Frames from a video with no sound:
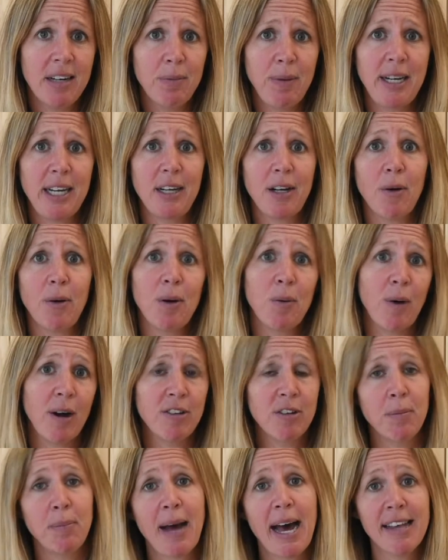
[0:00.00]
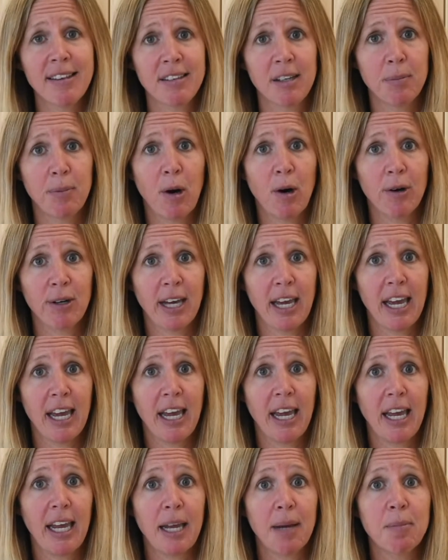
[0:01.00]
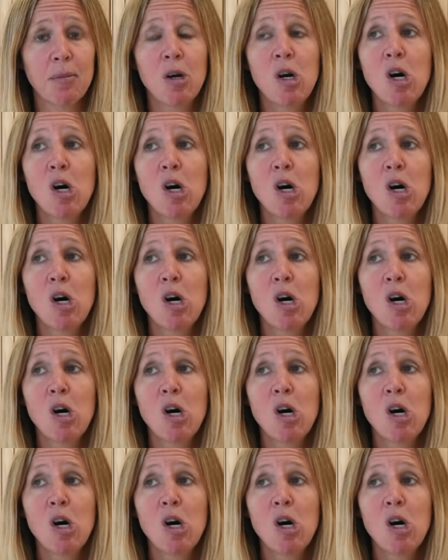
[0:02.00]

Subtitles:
We can go and watch a basketball game